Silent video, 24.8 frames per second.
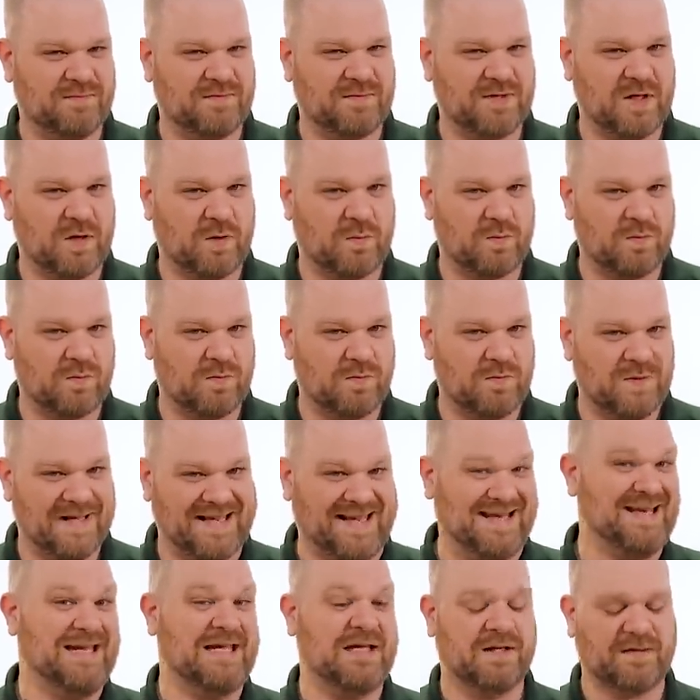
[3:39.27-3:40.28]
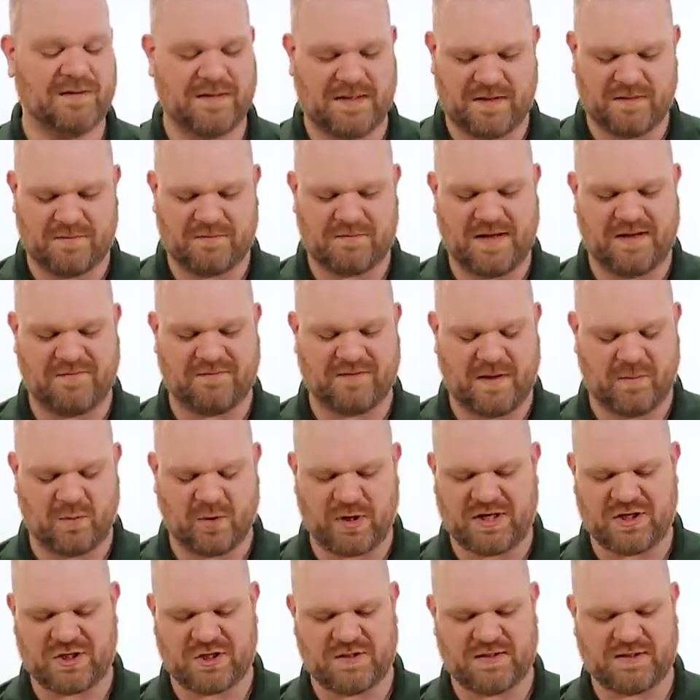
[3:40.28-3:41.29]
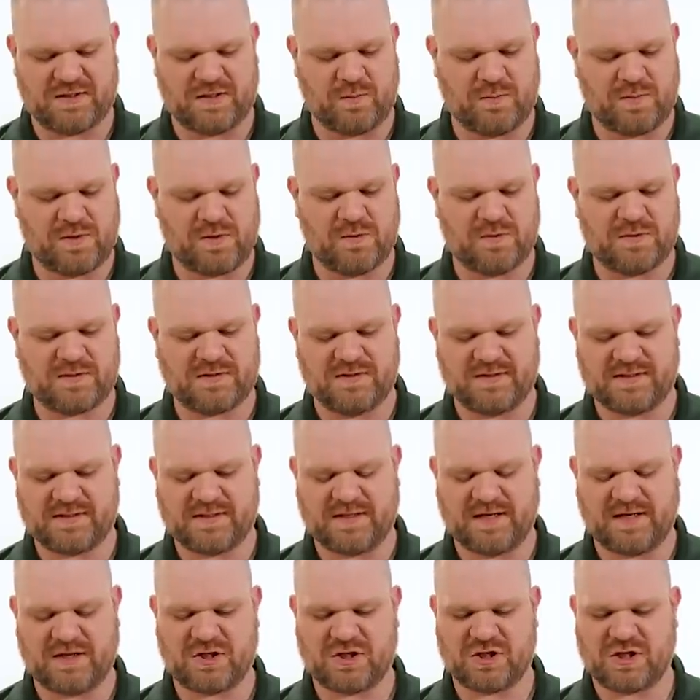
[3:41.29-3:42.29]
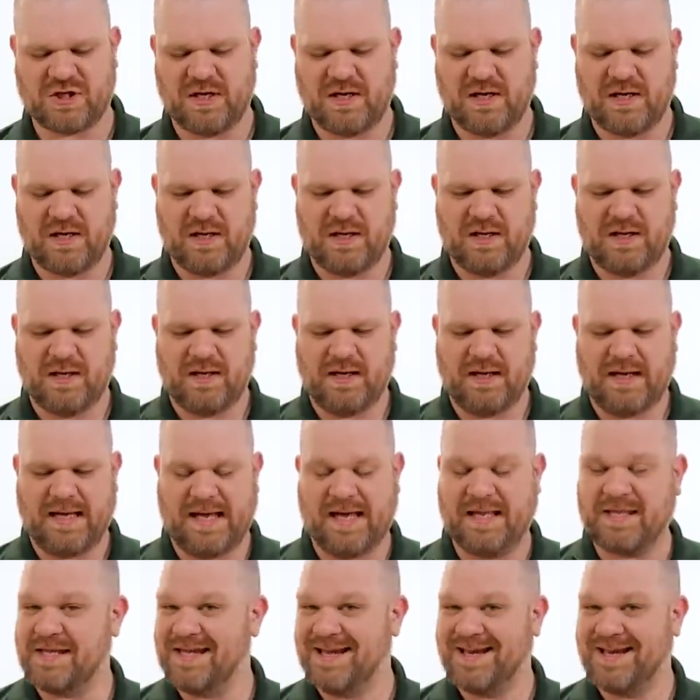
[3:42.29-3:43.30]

you know, hitting and vibrations and abuse and such. And